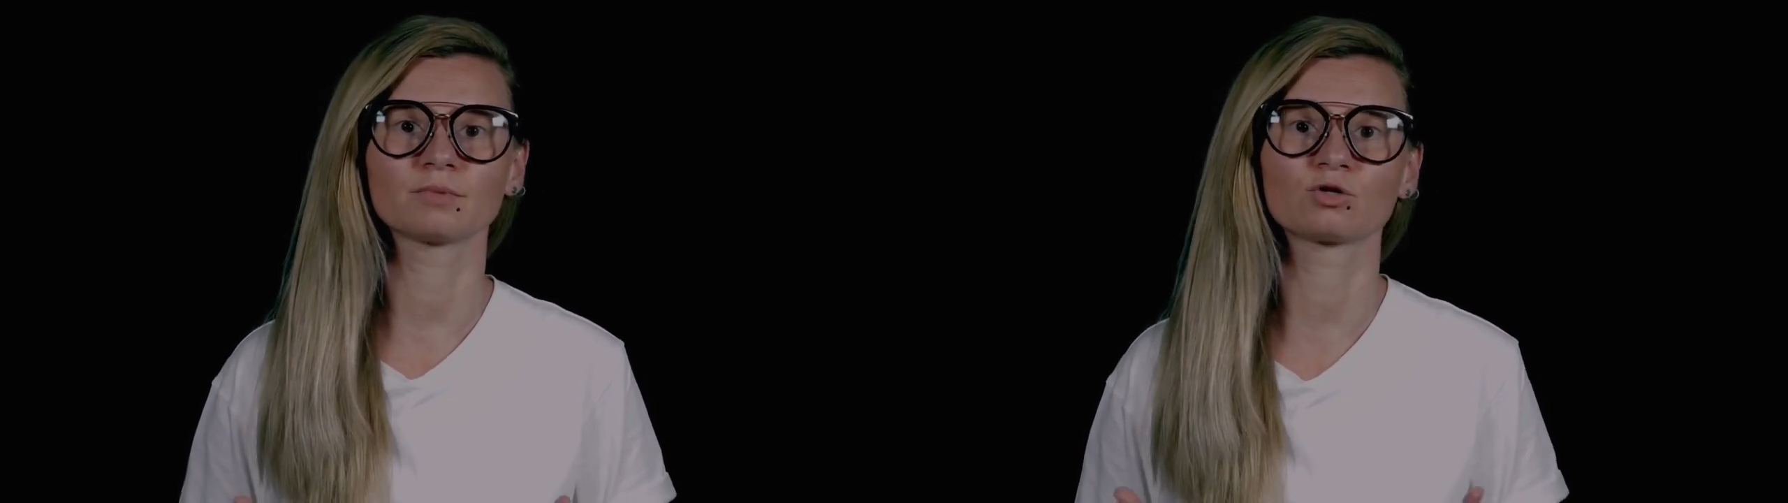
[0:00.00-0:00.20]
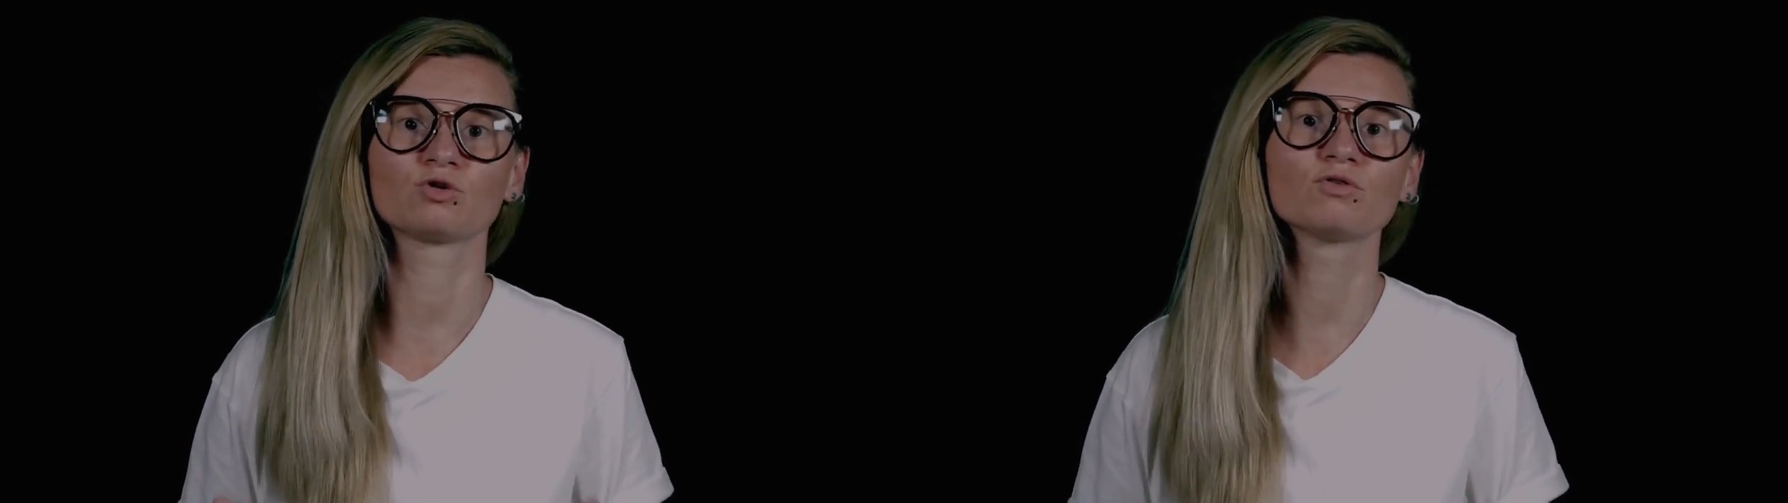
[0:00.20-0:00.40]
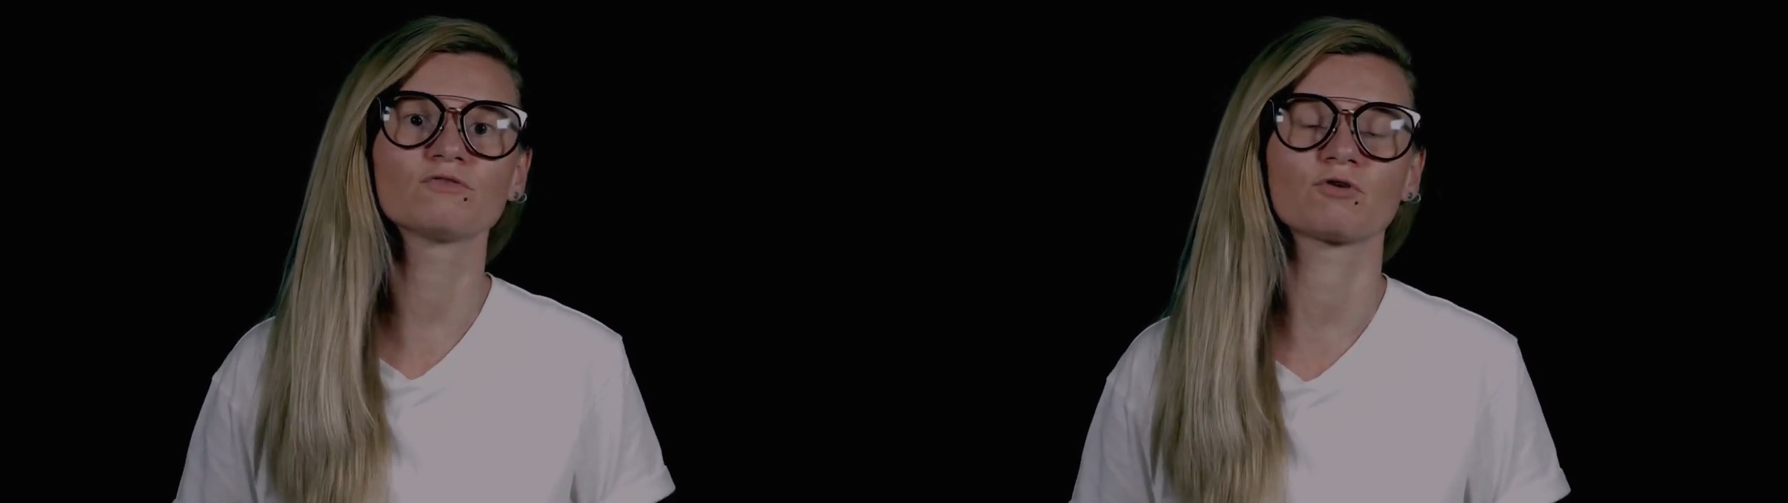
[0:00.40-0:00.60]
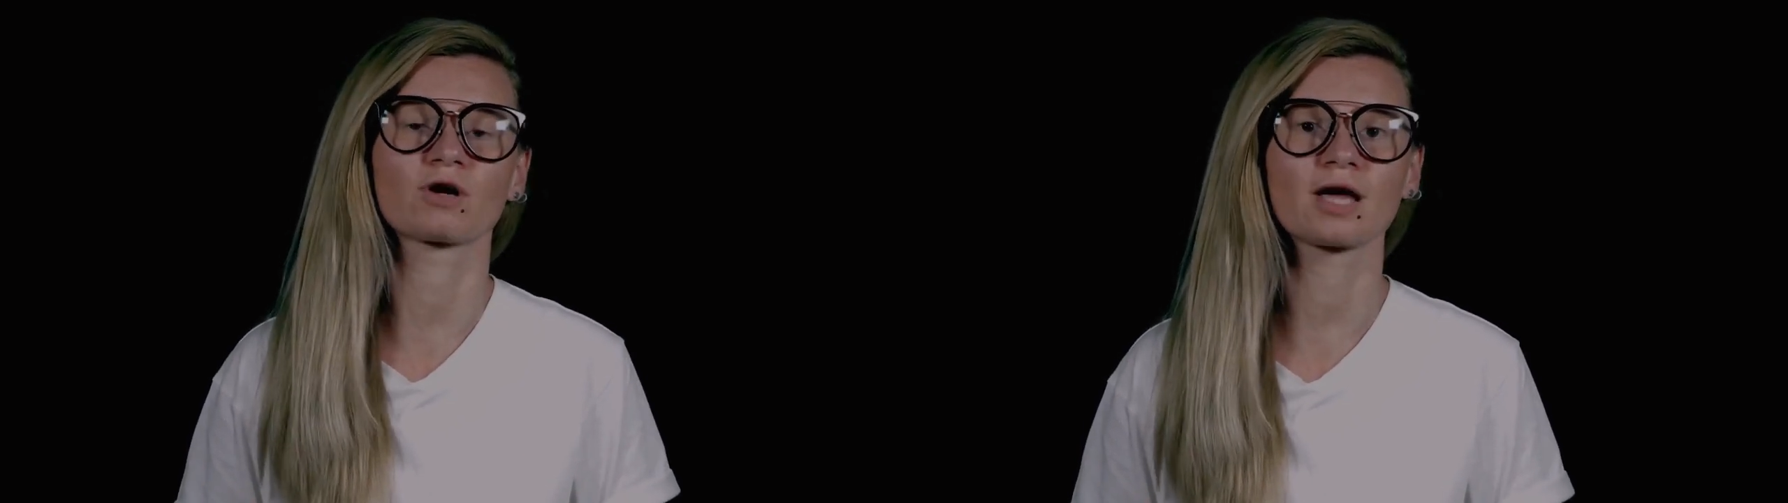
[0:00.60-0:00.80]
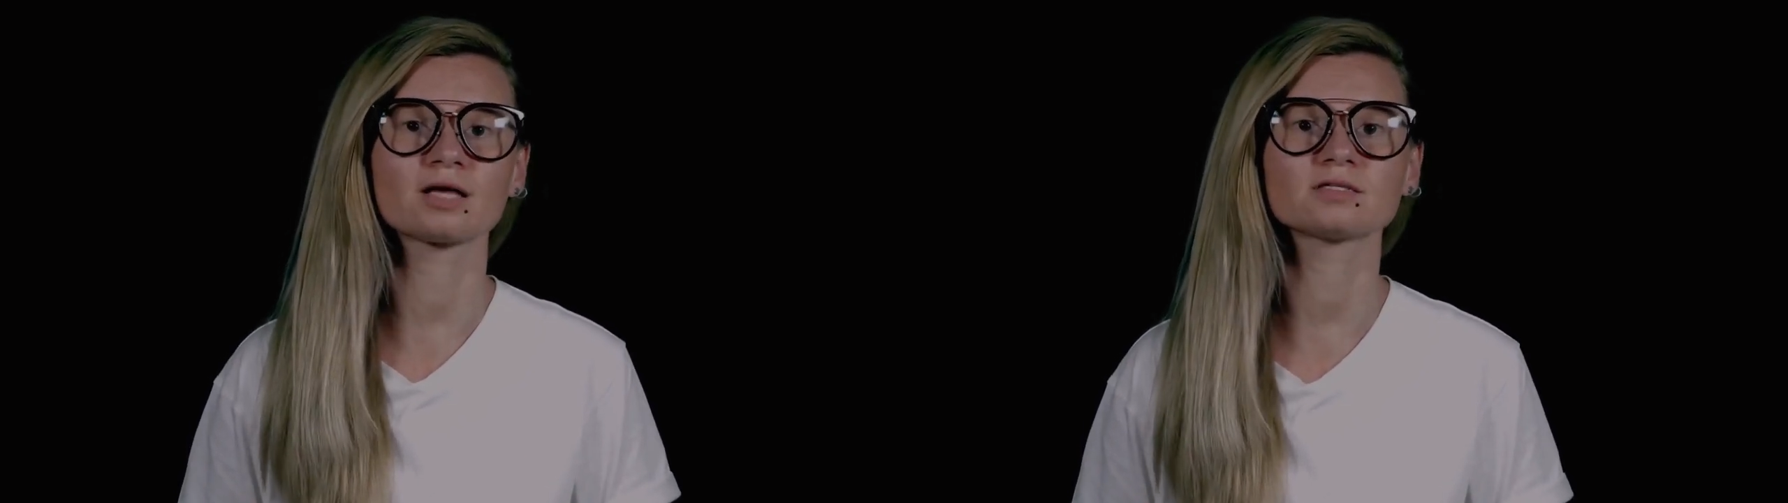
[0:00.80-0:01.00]
a cure for
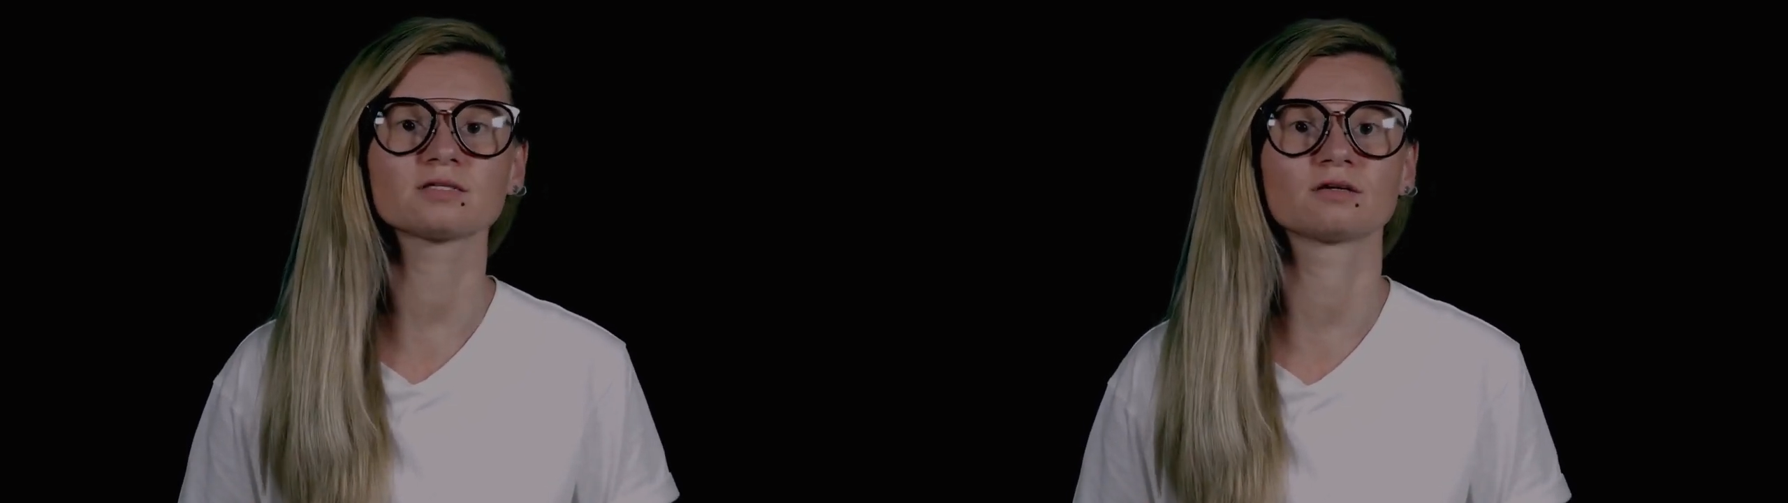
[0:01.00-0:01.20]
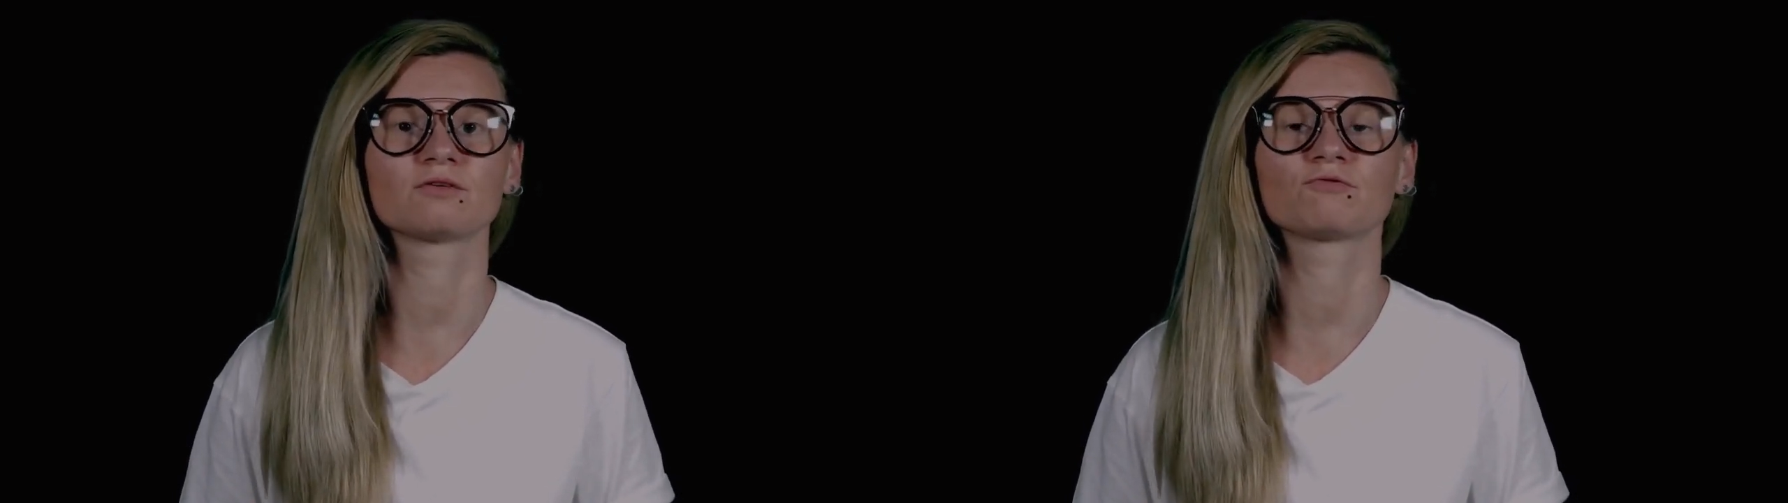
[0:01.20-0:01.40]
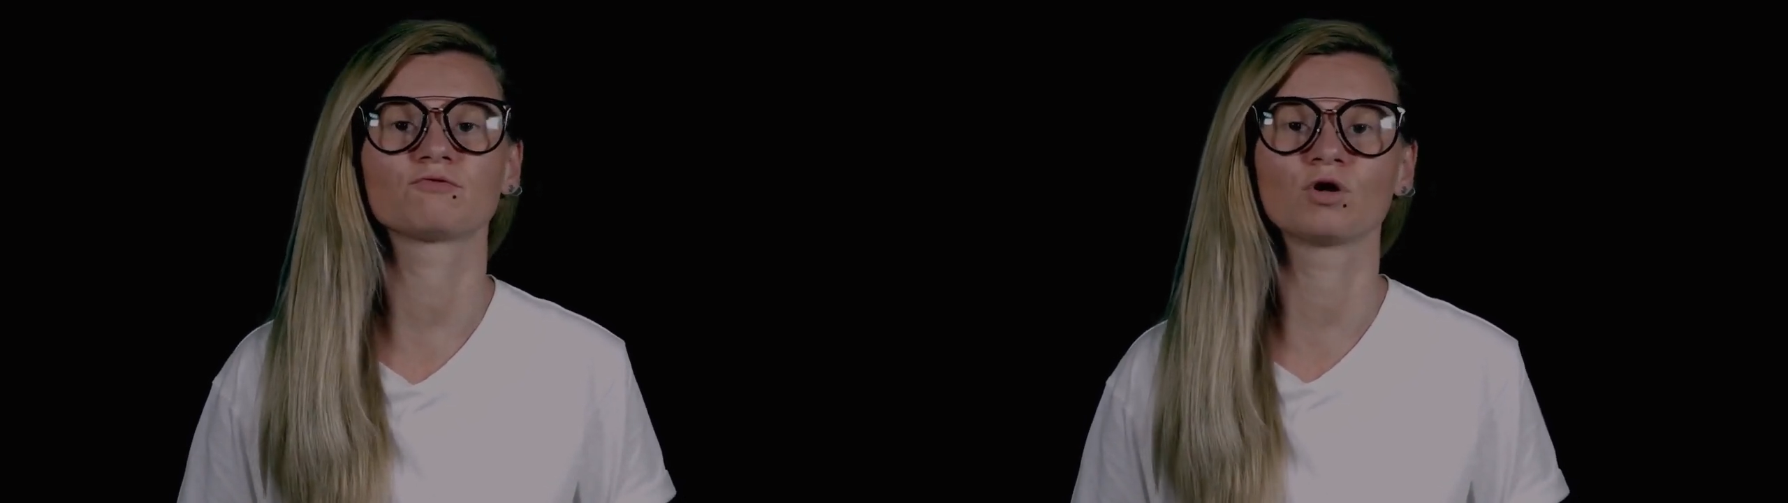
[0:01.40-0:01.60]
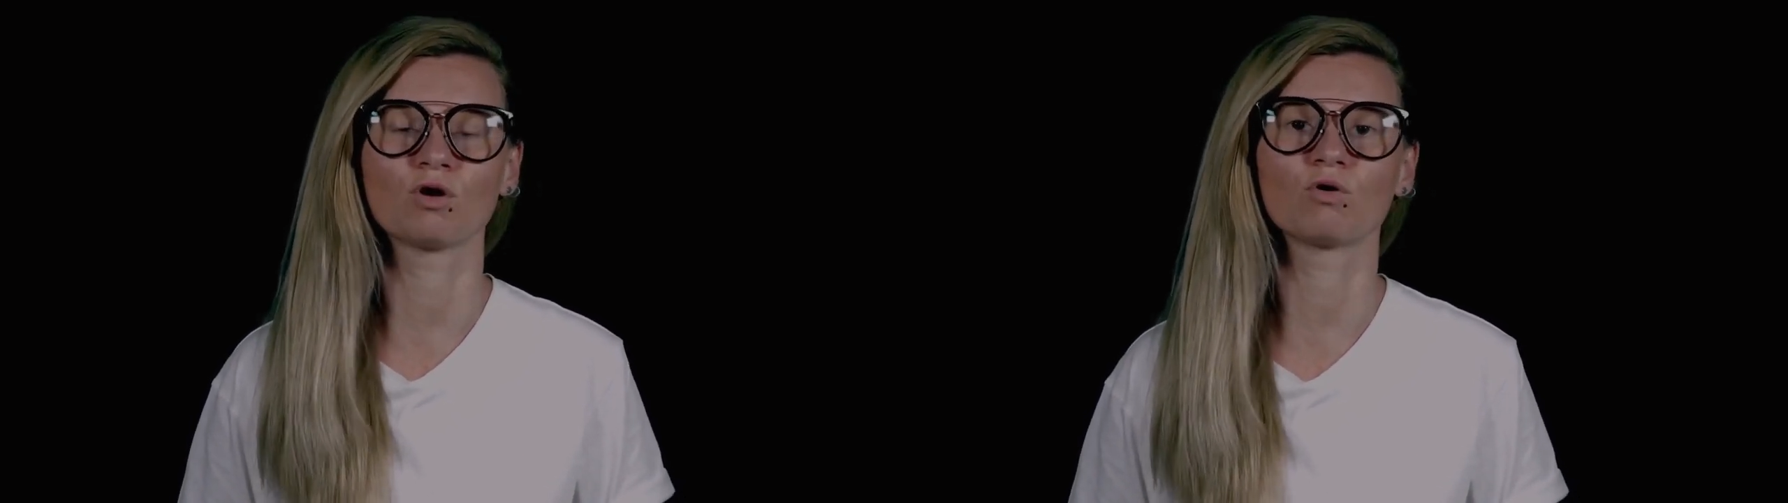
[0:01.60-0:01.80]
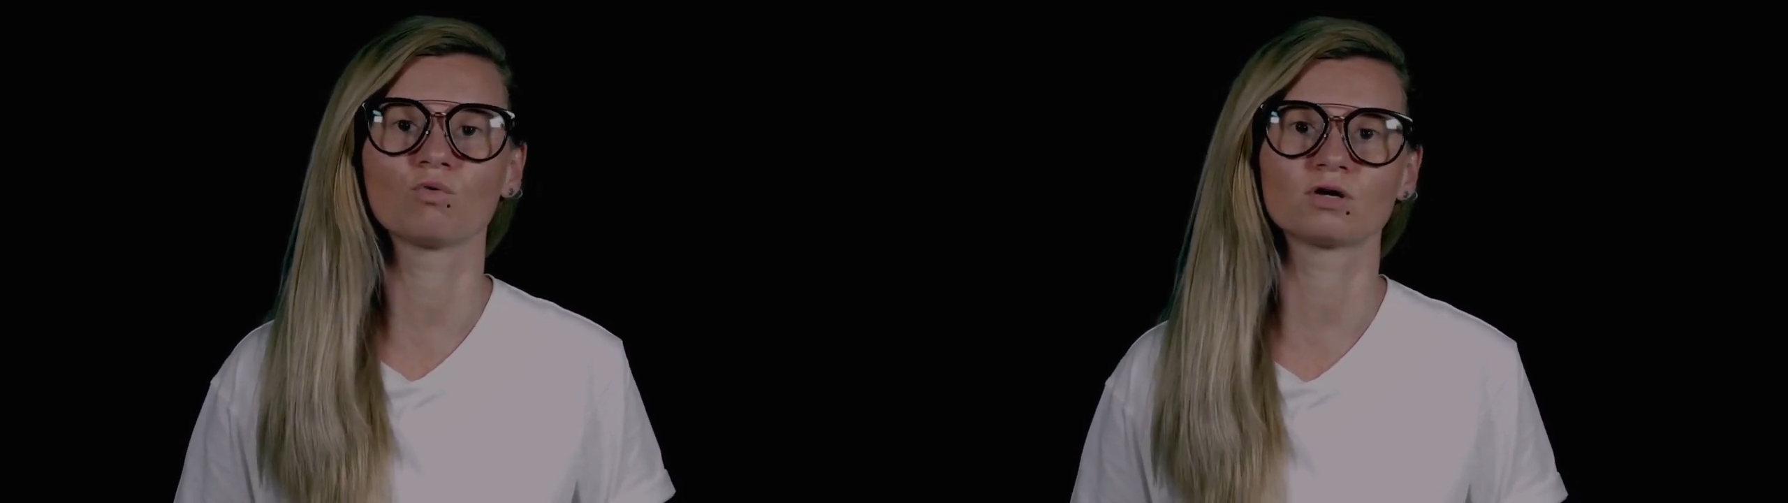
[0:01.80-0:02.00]
cancer if we all